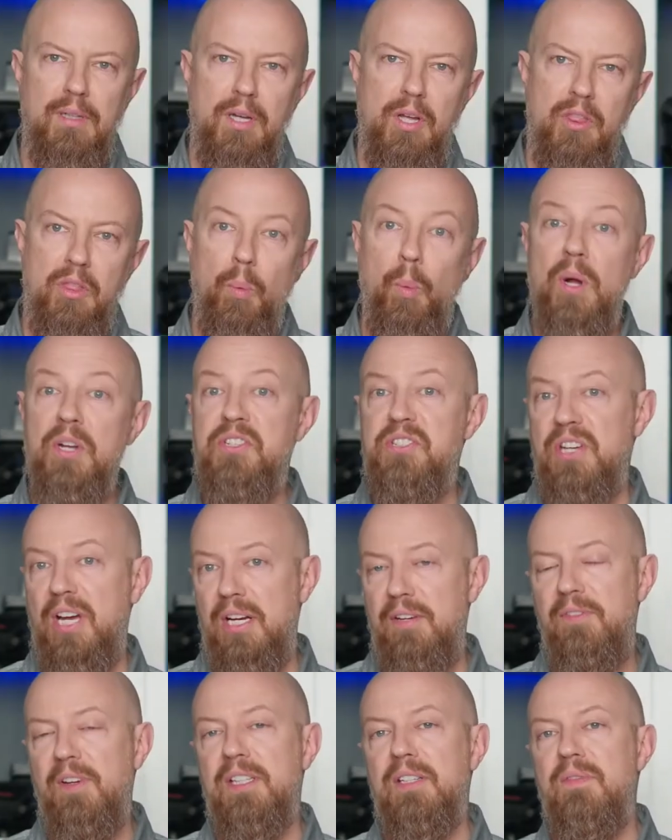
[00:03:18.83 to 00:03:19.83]
The one side
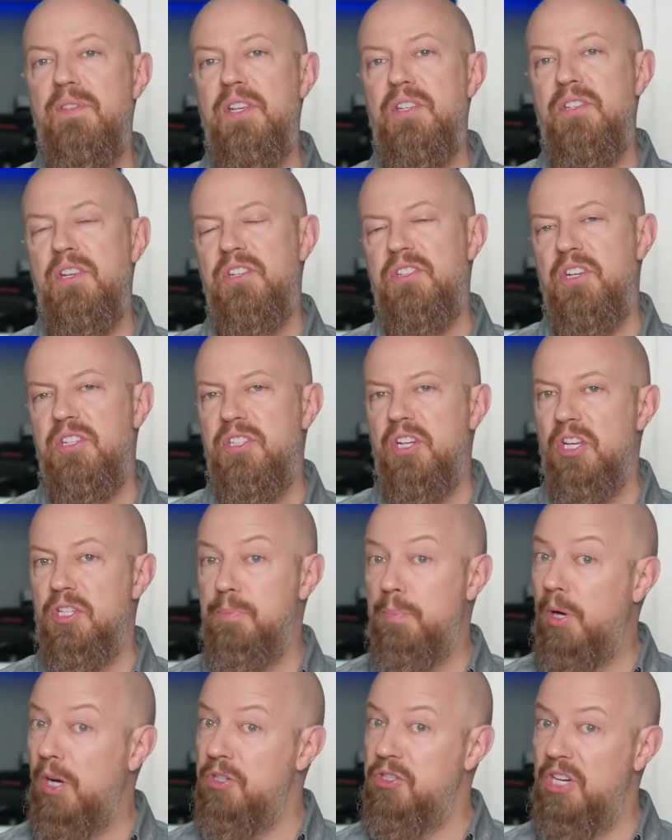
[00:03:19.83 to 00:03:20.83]
effect of this is it does
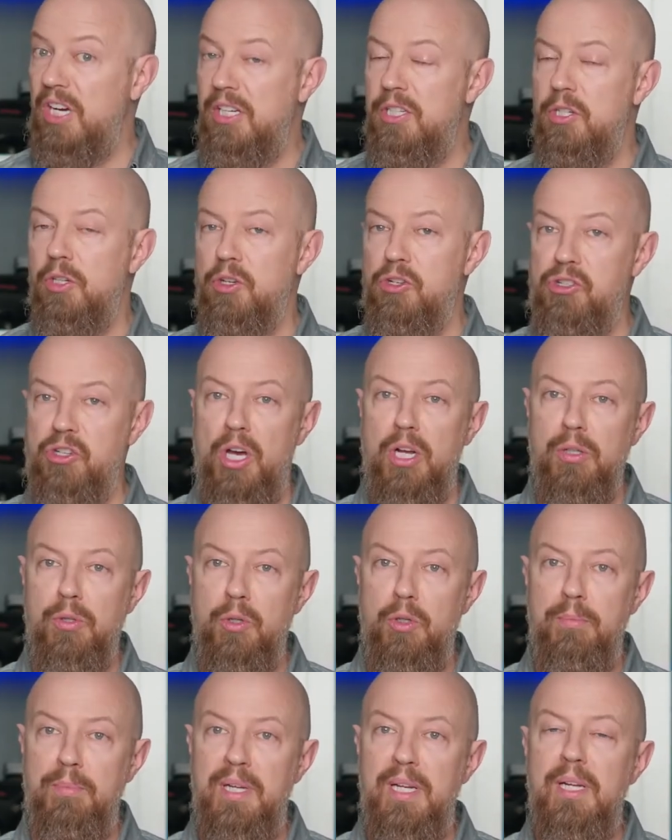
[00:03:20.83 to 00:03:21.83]
punch into your shot a
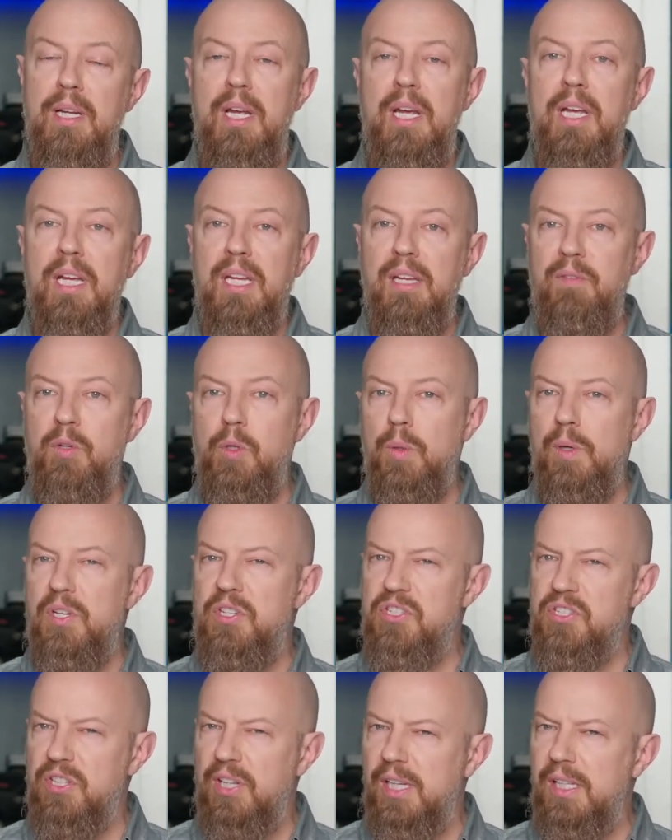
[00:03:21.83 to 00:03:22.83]
little bit, giving you a
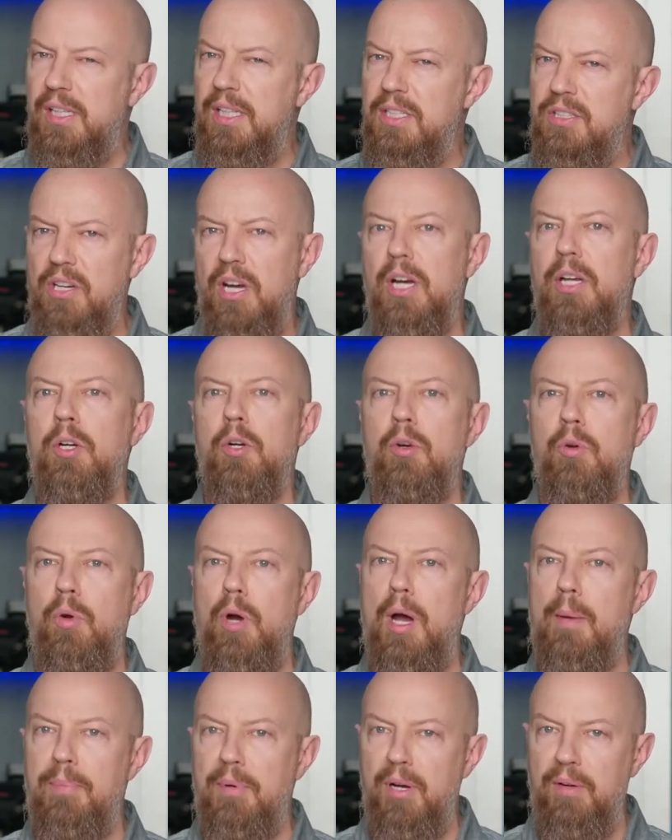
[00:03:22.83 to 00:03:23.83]
slightly tighter
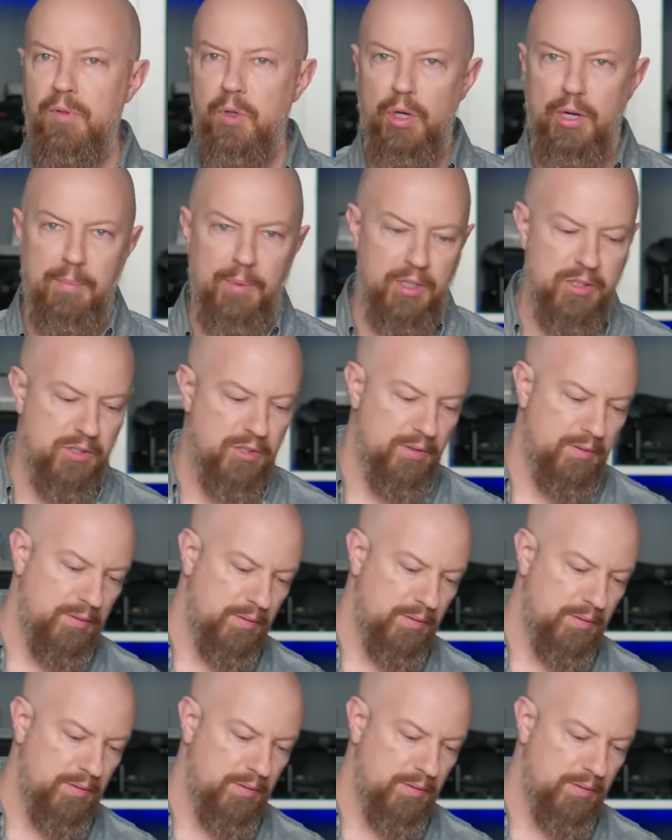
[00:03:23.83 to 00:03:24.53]
crop of your image.